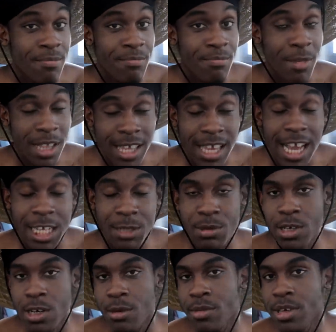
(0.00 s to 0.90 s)
Money has
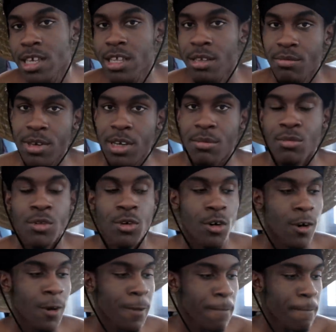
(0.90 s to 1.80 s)
been coming in a bit
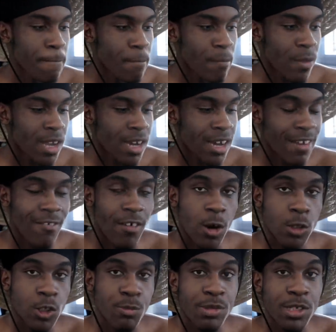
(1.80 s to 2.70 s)
more. I've
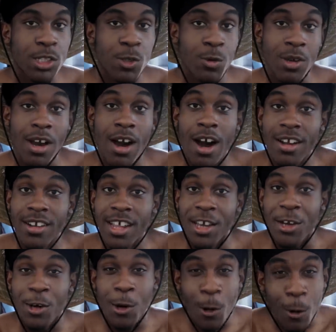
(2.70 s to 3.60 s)
also been doing
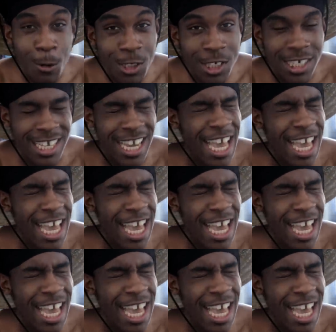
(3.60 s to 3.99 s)
online coaching.